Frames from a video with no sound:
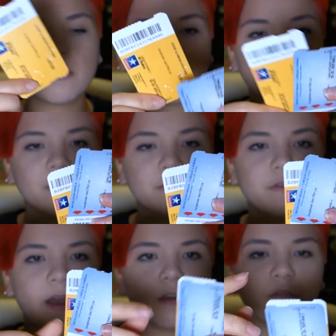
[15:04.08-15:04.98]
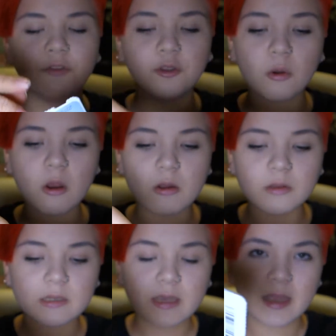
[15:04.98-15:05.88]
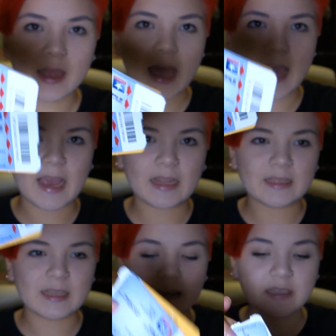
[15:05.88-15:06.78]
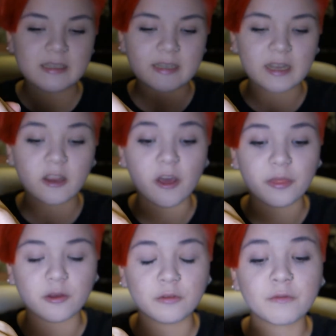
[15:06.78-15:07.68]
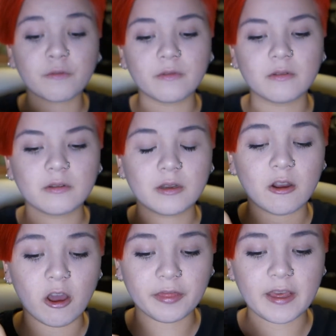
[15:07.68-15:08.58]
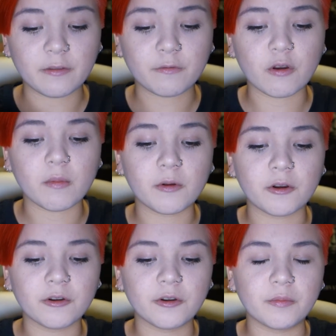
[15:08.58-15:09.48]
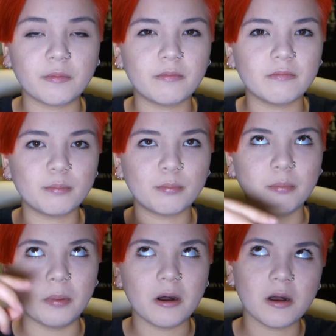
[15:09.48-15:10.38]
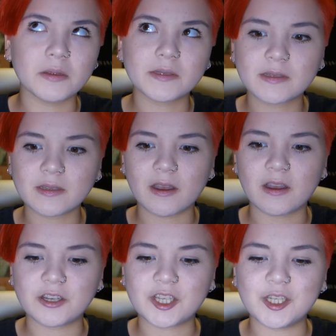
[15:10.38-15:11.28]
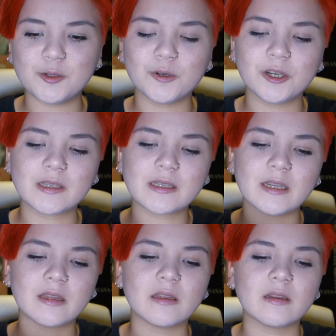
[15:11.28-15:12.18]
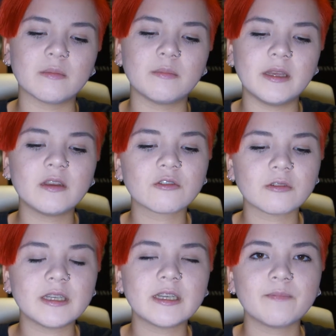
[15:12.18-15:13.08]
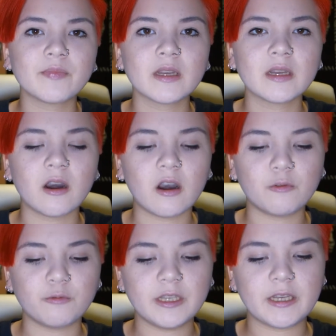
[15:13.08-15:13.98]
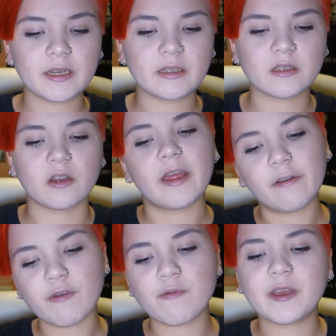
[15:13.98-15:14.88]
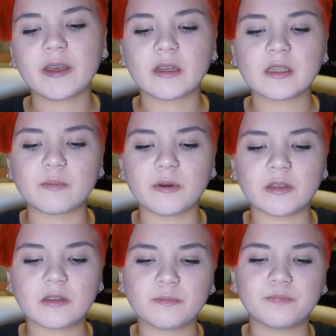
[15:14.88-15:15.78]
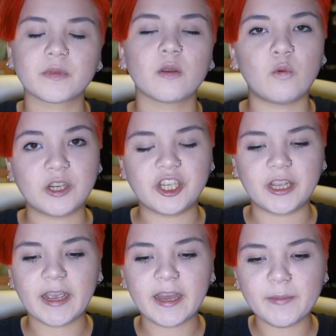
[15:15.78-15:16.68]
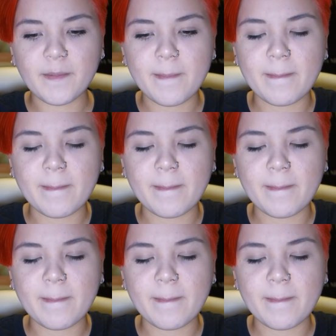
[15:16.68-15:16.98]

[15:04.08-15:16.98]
for €5, and Elisa got that from her boss. She works in the bakery on weekends, not every weekend, but when she can.